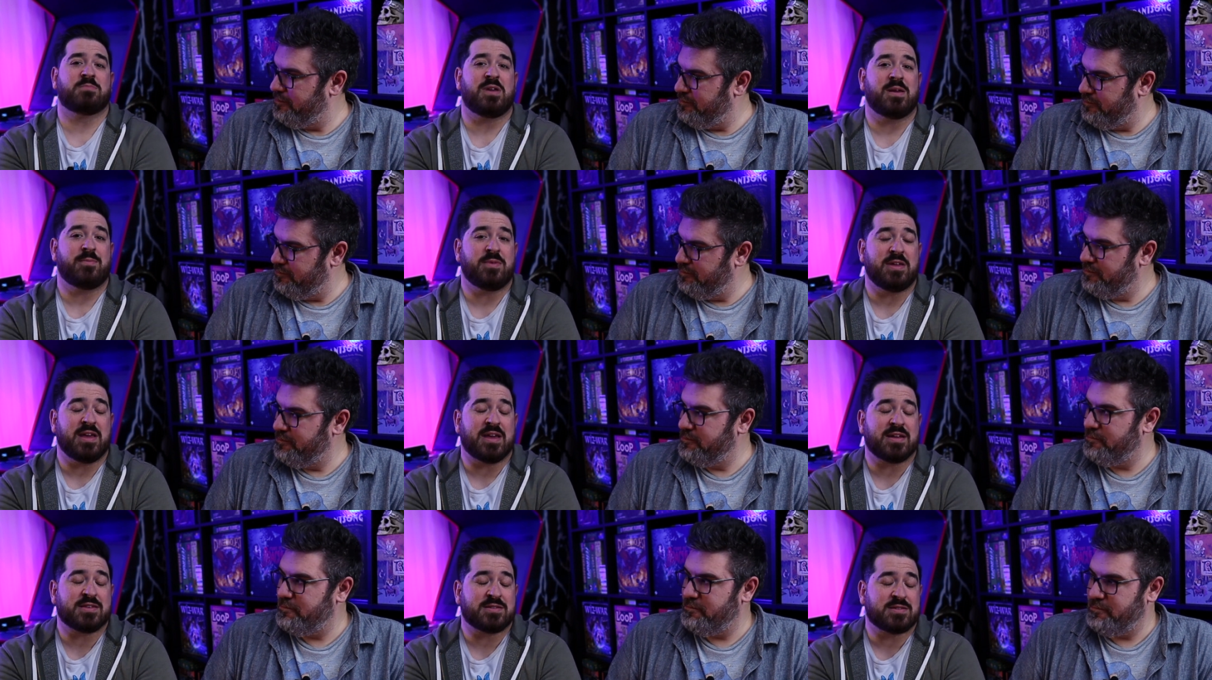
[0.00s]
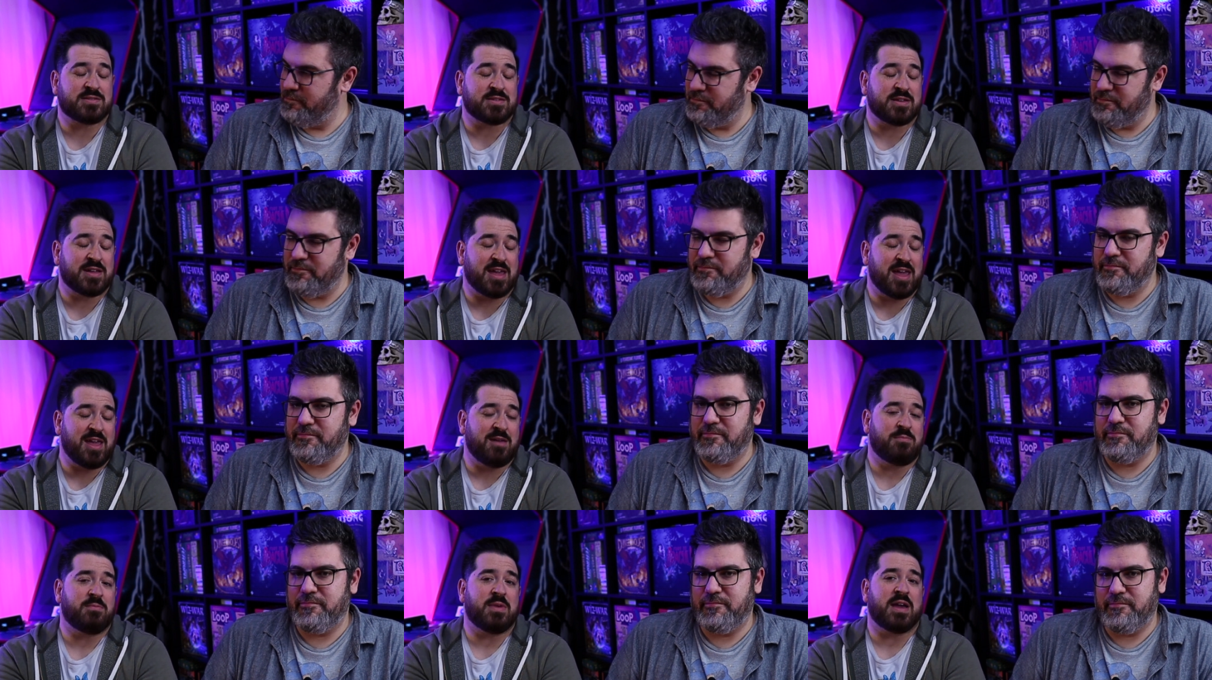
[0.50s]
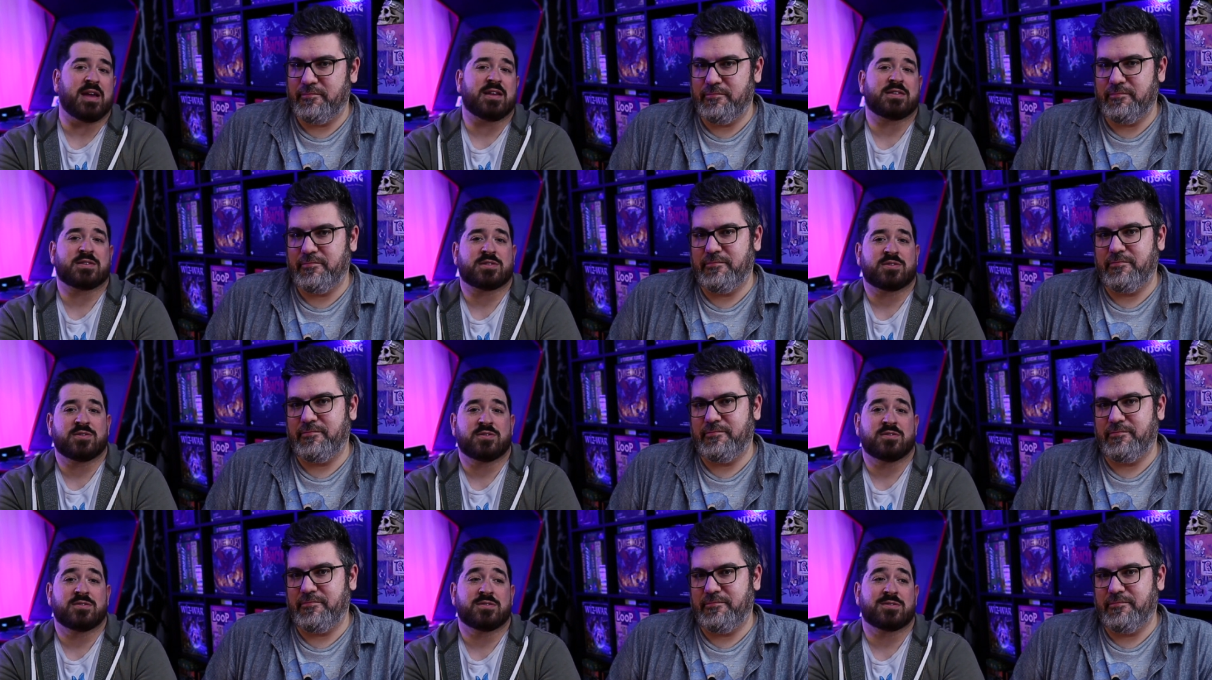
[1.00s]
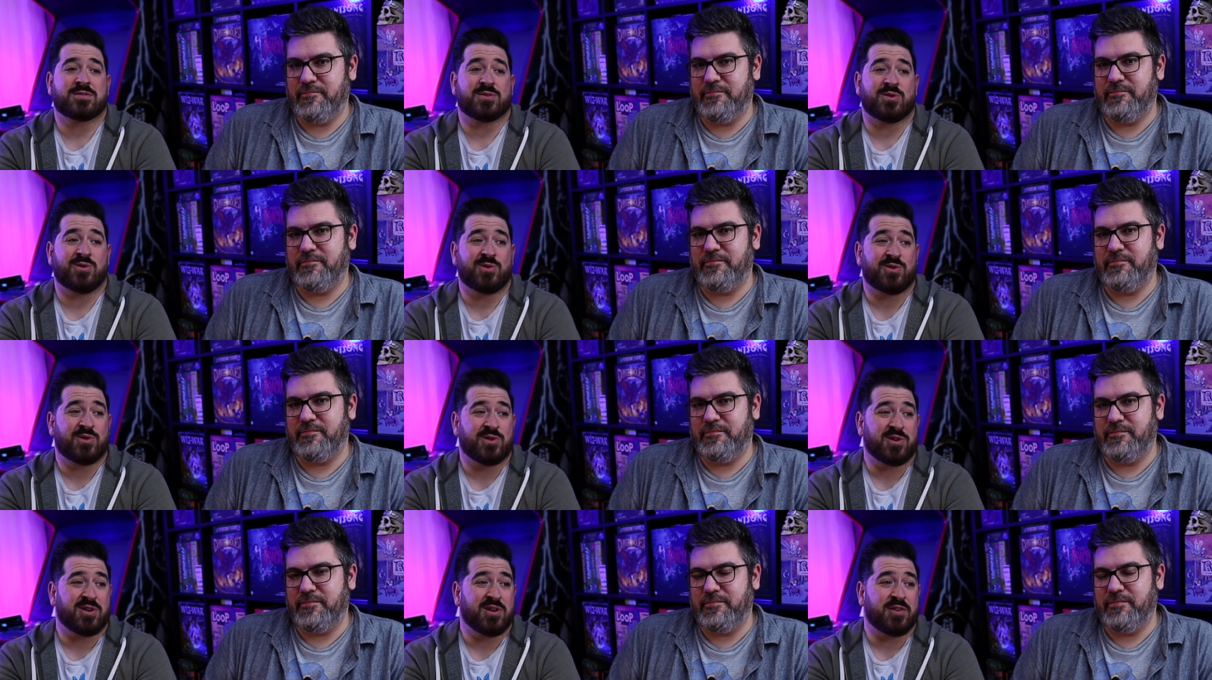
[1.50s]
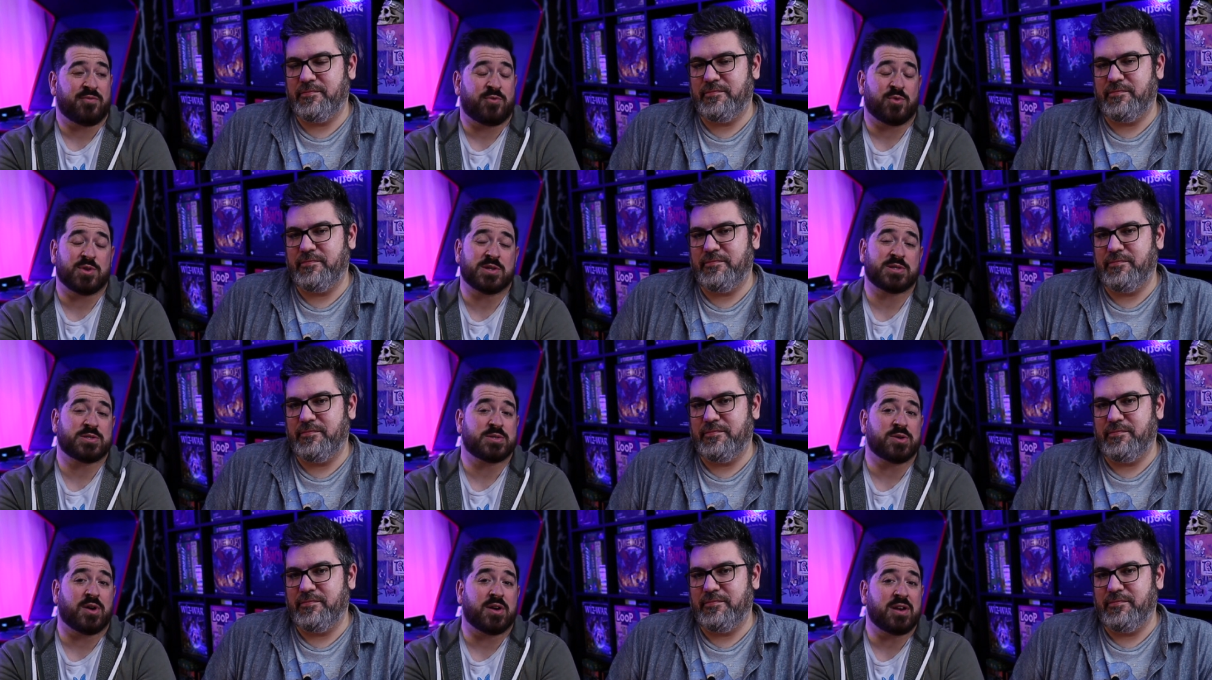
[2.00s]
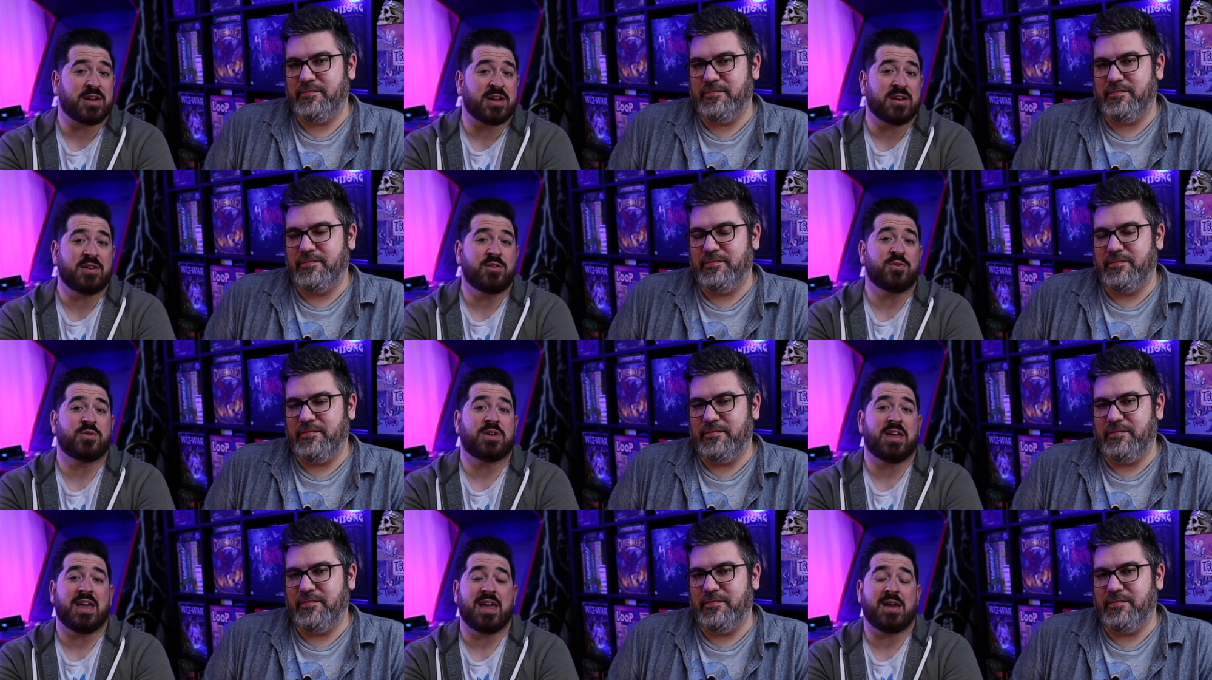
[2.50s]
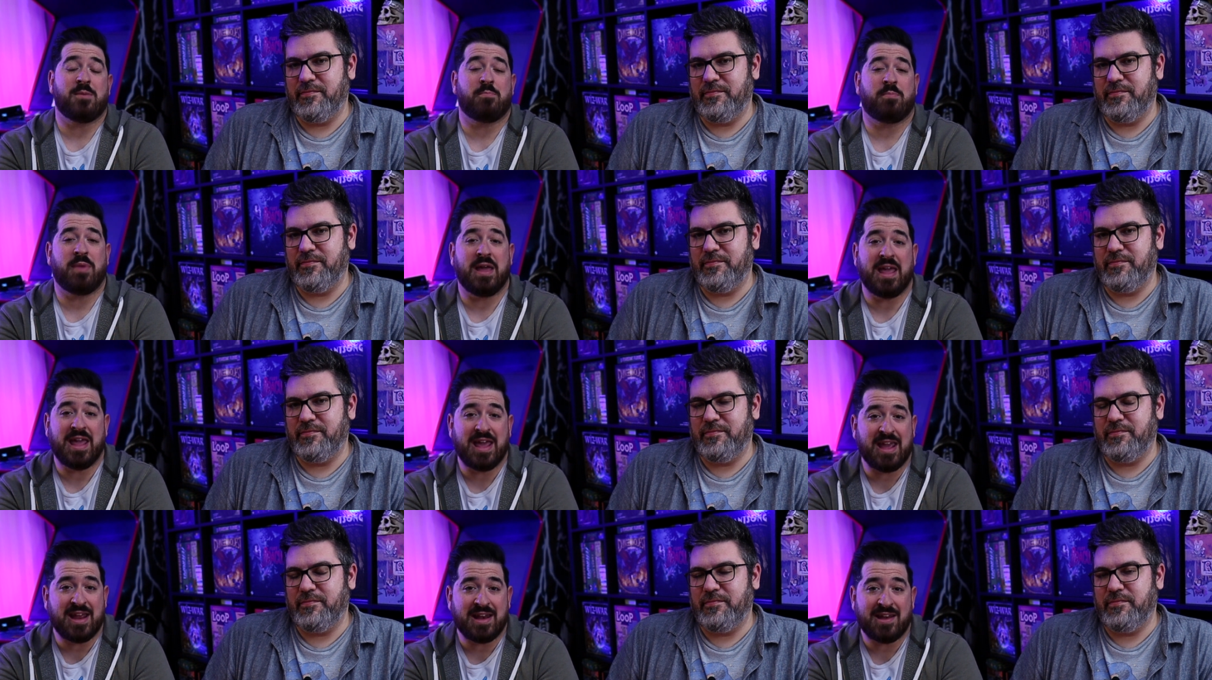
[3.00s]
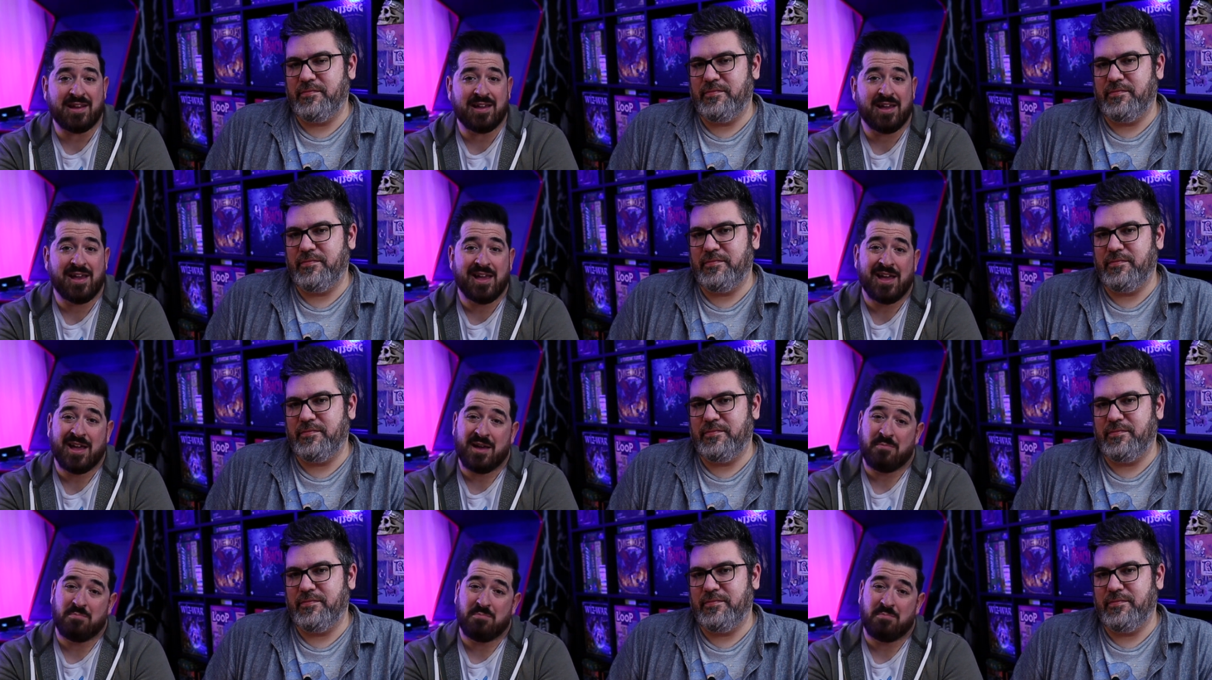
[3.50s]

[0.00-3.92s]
Speaker 1: maybe as game masters, or if we're starting a new campaign,